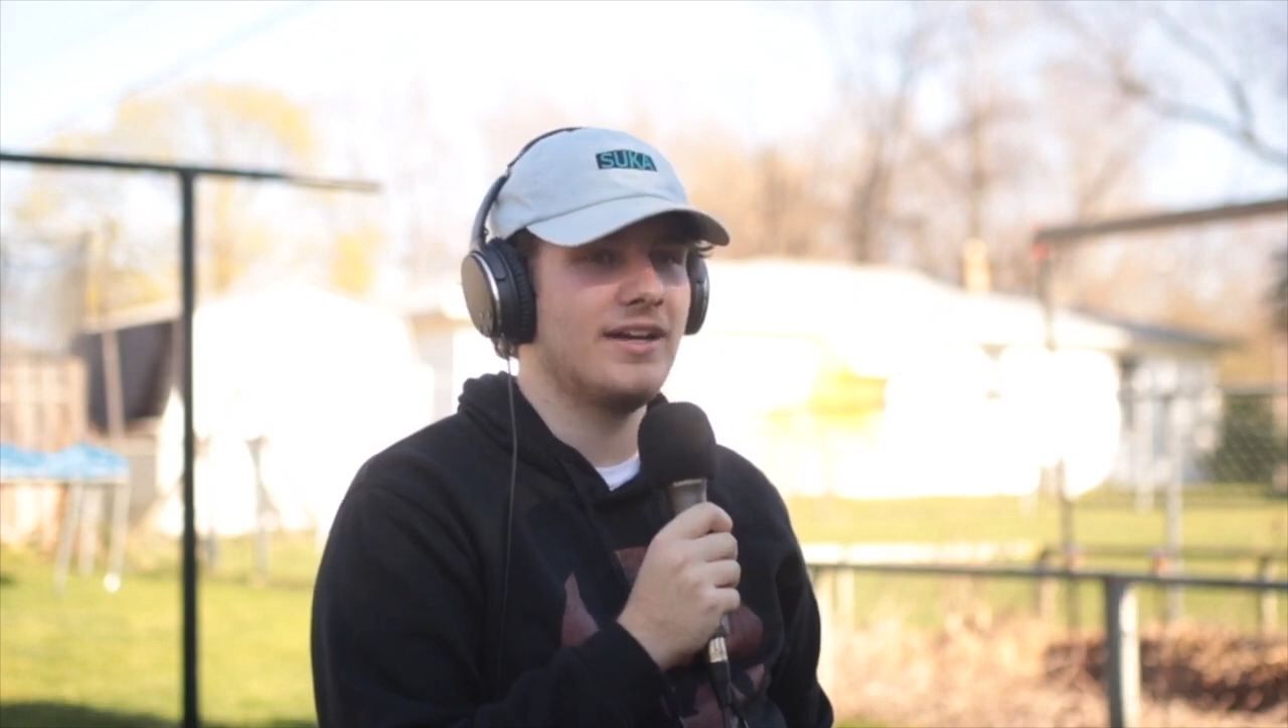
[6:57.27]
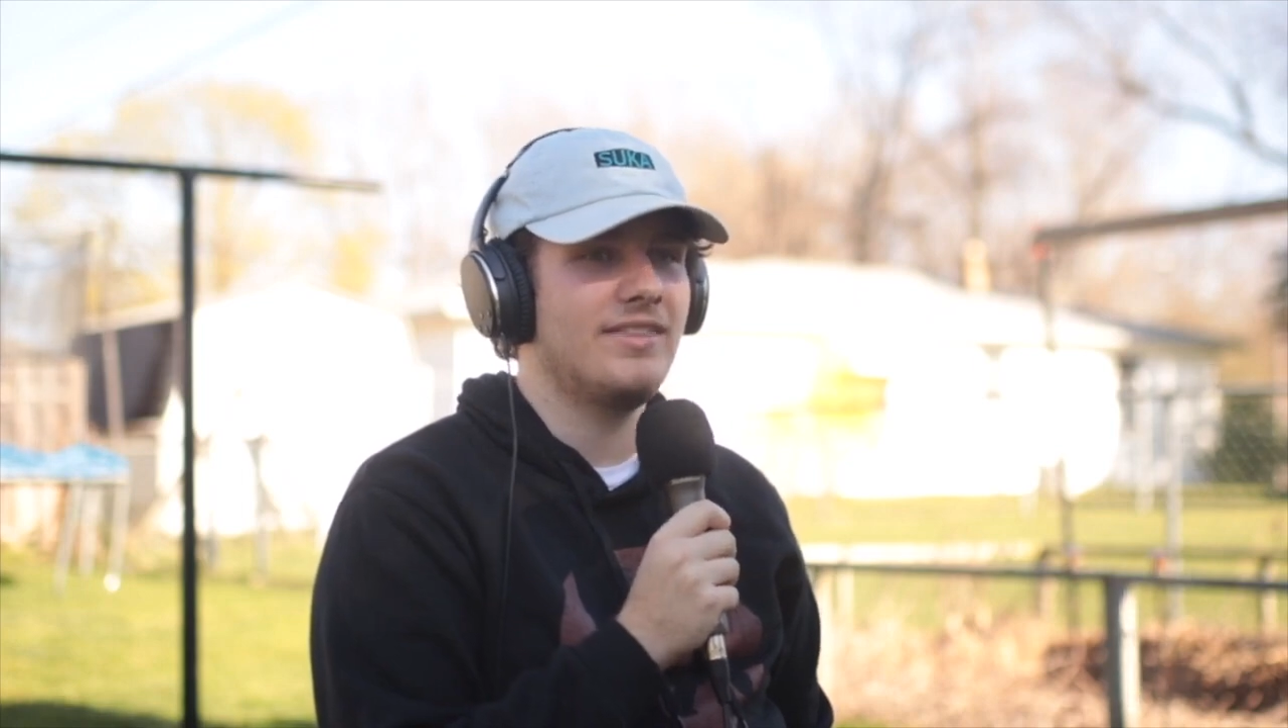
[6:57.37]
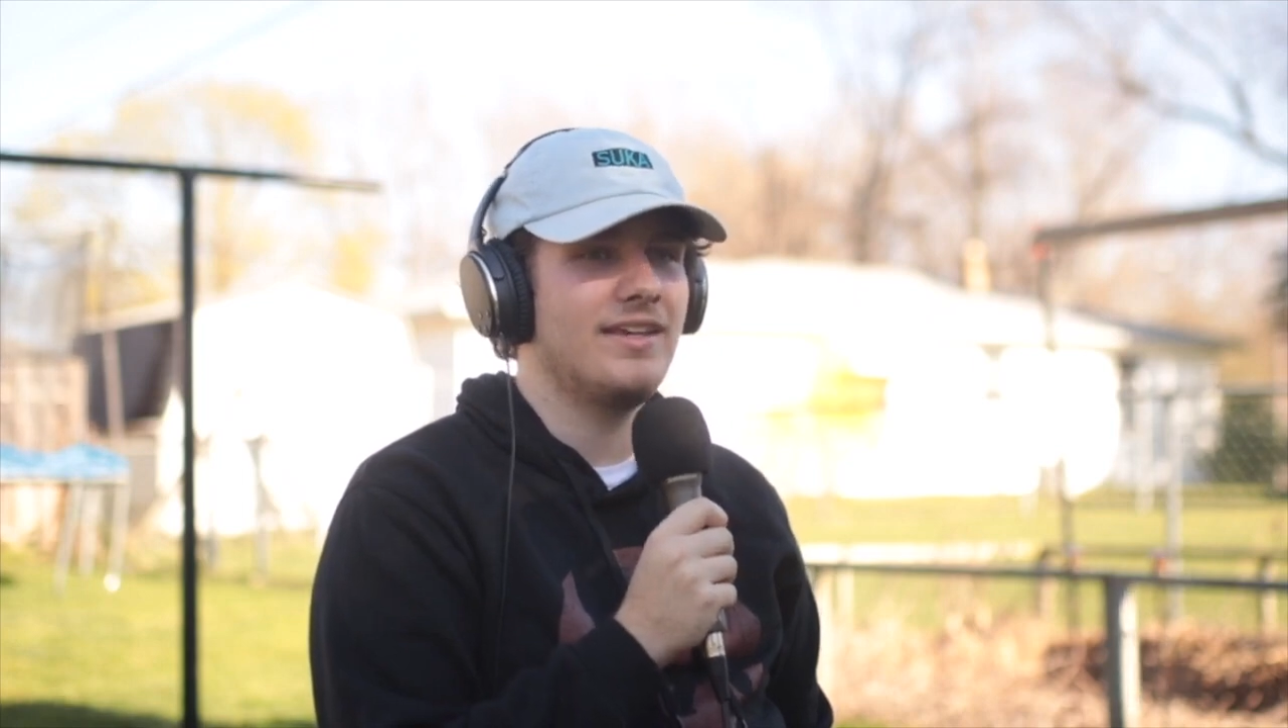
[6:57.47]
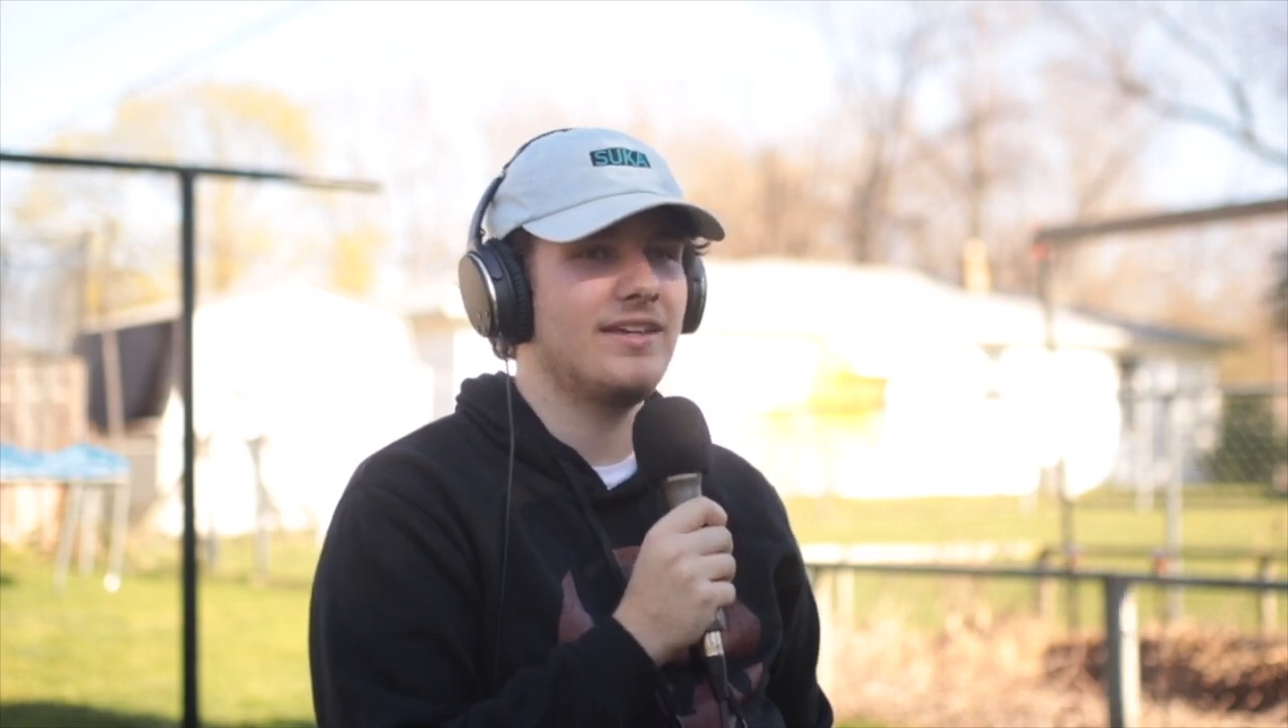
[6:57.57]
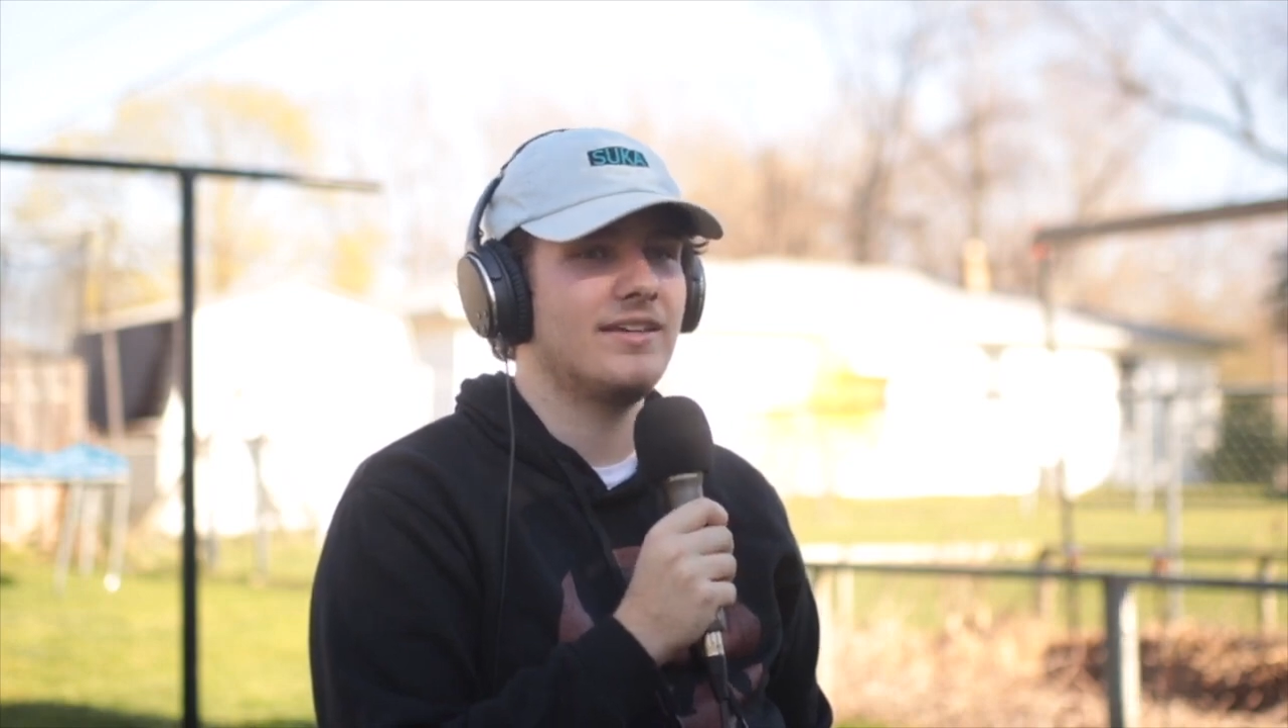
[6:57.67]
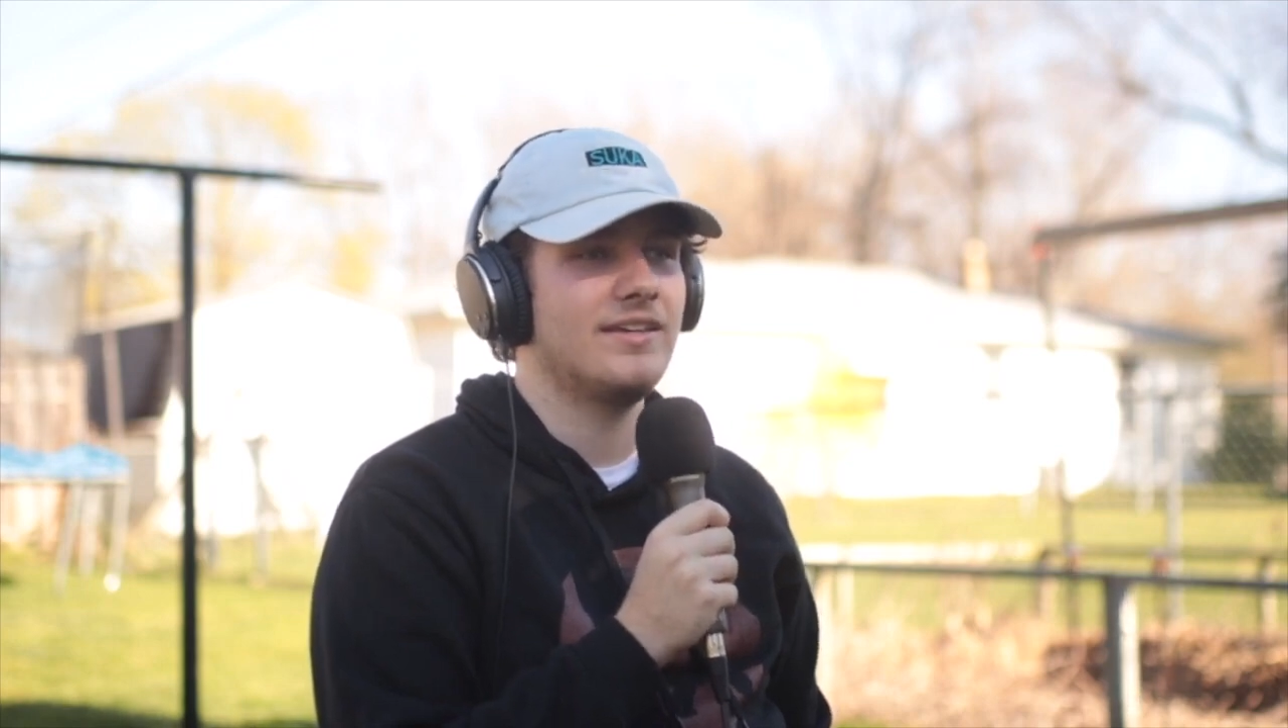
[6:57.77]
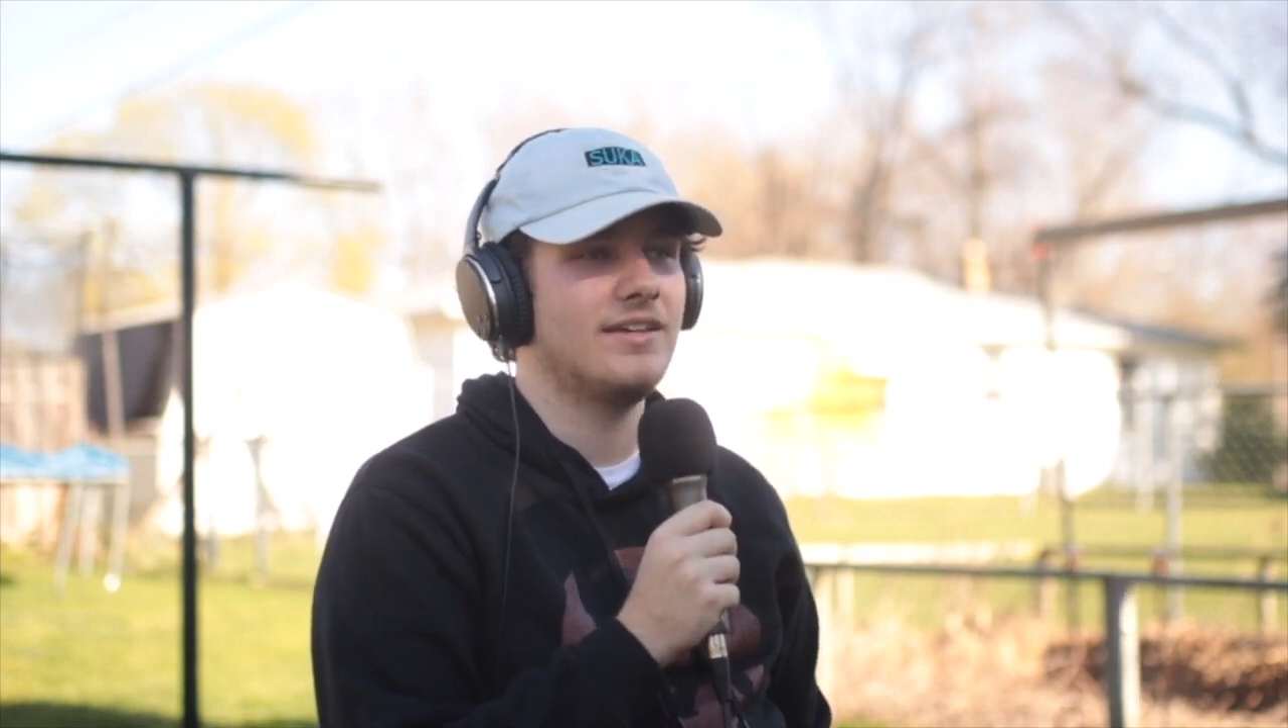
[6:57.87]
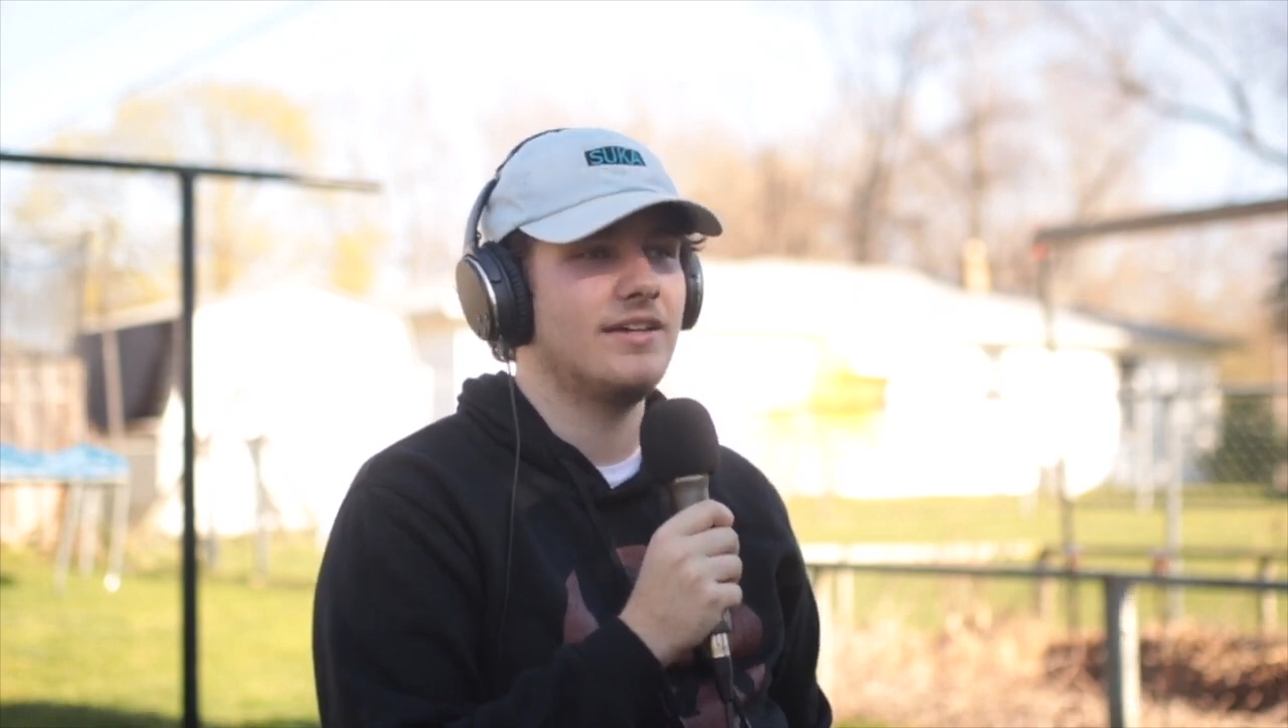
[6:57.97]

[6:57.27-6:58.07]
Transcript: I think